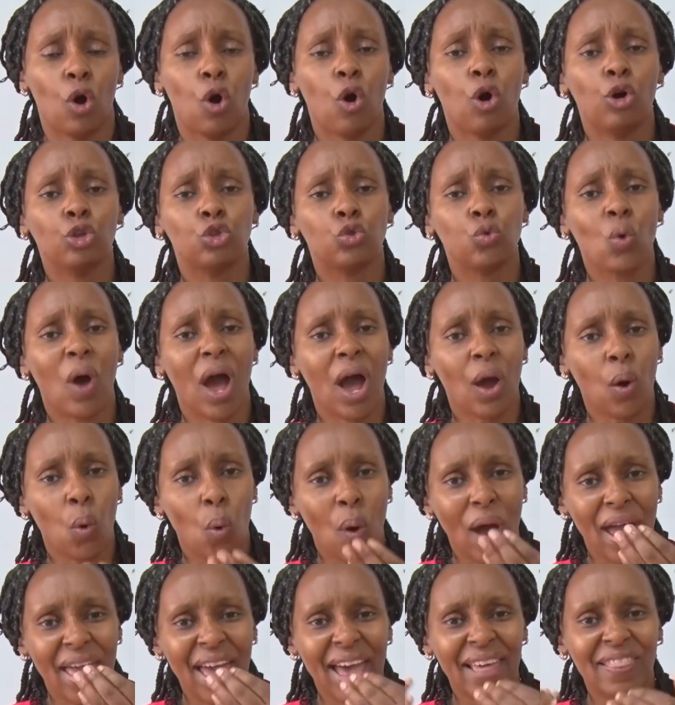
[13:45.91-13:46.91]
or to
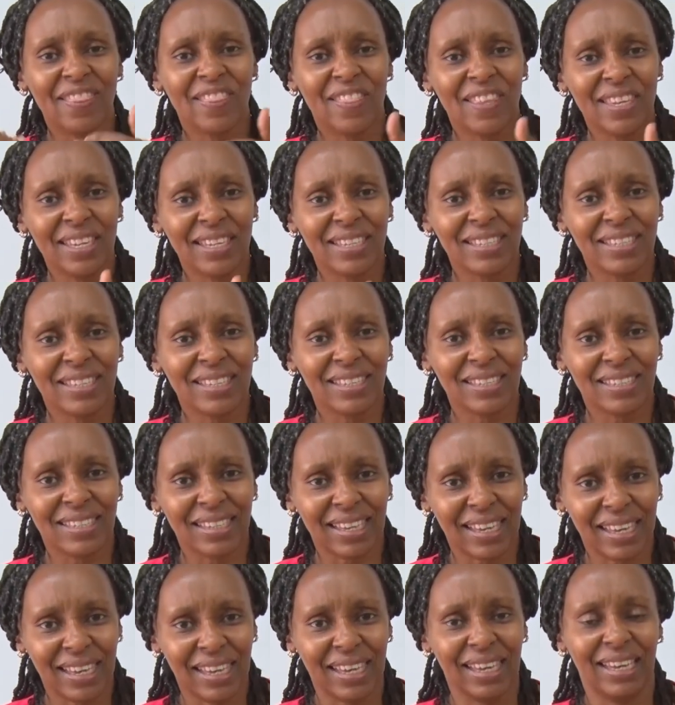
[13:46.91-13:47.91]
acquire these
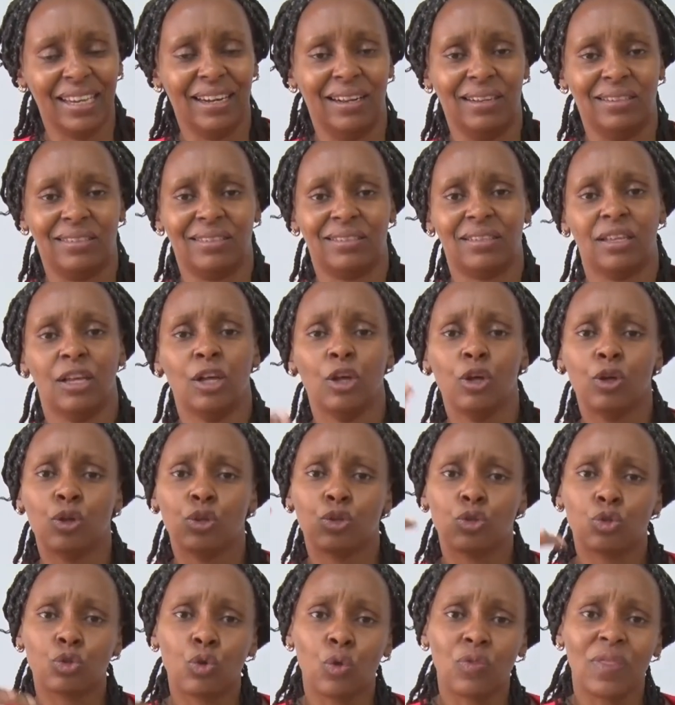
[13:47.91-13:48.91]
skills
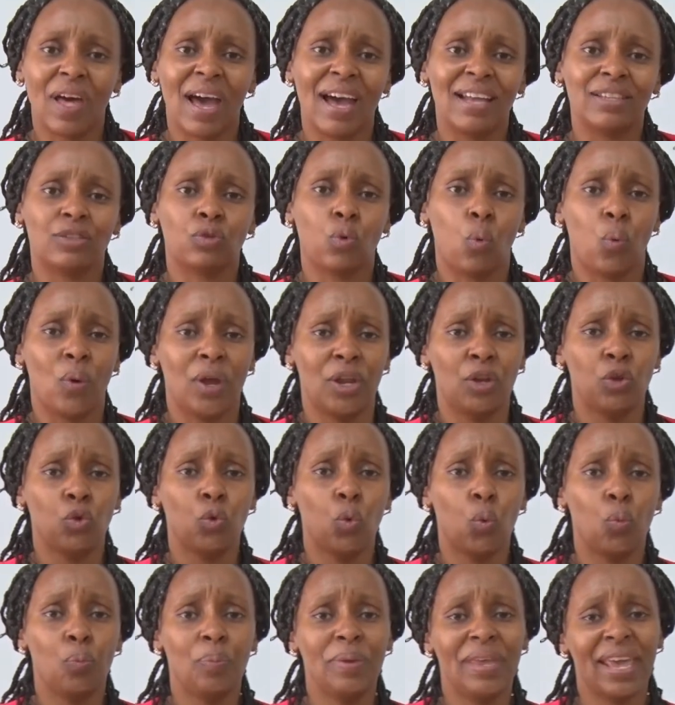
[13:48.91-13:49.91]
so that when
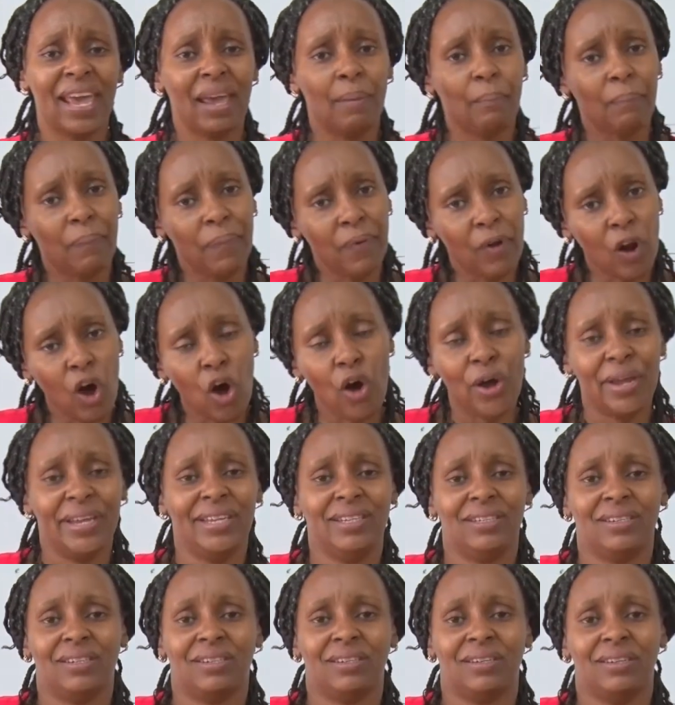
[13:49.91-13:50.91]
you be
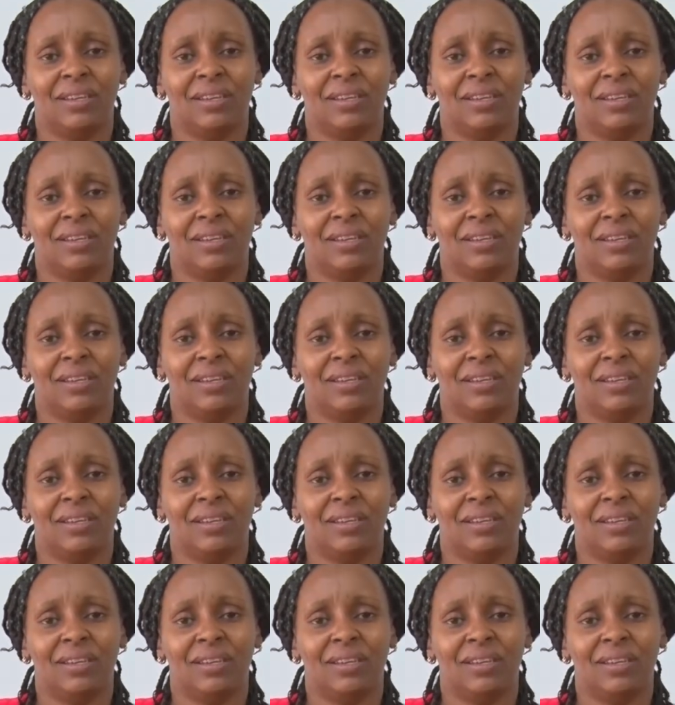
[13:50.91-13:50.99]
employed,